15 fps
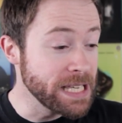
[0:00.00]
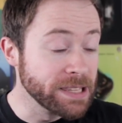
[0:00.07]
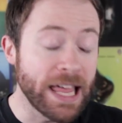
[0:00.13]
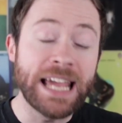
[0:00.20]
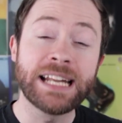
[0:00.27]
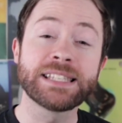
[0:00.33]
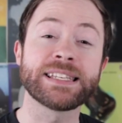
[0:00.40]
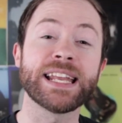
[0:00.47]
the
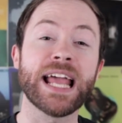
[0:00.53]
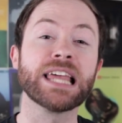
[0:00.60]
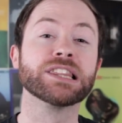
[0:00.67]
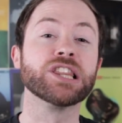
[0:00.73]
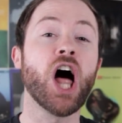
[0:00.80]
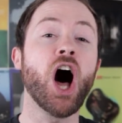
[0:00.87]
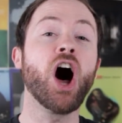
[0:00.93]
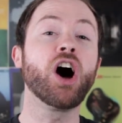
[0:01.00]
latest in a
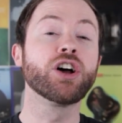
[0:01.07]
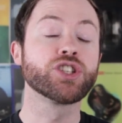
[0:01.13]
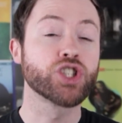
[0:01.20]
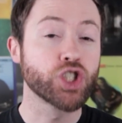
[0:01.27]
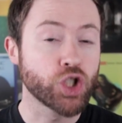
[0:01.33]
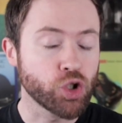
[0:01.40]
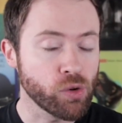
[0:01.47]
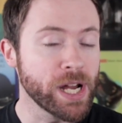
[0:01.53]
long
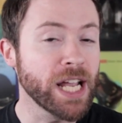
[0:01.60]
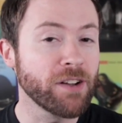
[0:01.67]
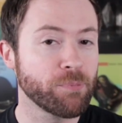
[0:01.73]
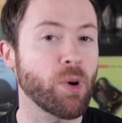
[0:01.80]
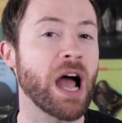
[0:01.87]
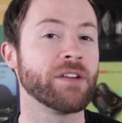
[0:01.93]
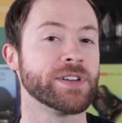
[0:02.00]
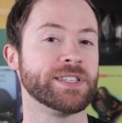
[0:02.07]
string of
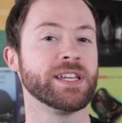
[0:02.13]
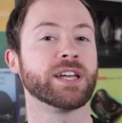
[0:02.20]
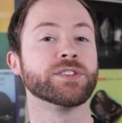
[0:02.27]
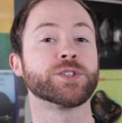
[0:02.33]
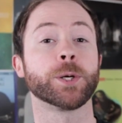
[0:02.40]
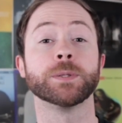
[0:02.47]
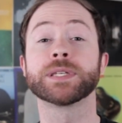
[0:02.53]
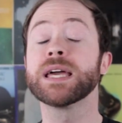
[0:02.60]
privacy
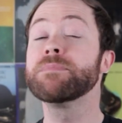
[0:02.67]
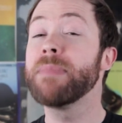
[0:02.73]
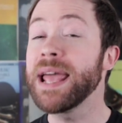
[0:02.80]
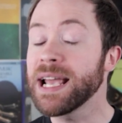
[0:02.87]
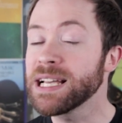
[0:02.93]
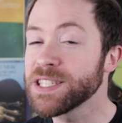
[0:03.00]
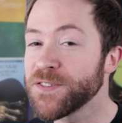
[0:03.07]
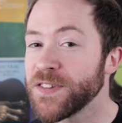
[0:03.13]
concerns, can
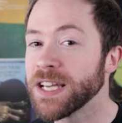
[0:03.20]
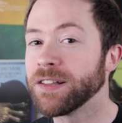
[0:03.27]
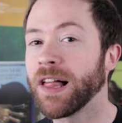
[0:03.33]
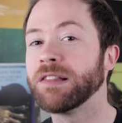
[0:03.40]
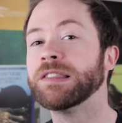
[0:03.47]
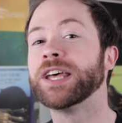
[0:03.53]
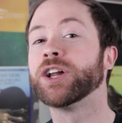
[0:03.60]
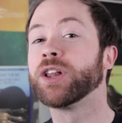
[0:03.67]
make us feel a
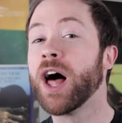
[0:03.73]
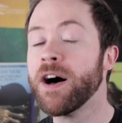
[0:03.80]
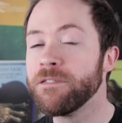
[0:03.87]
little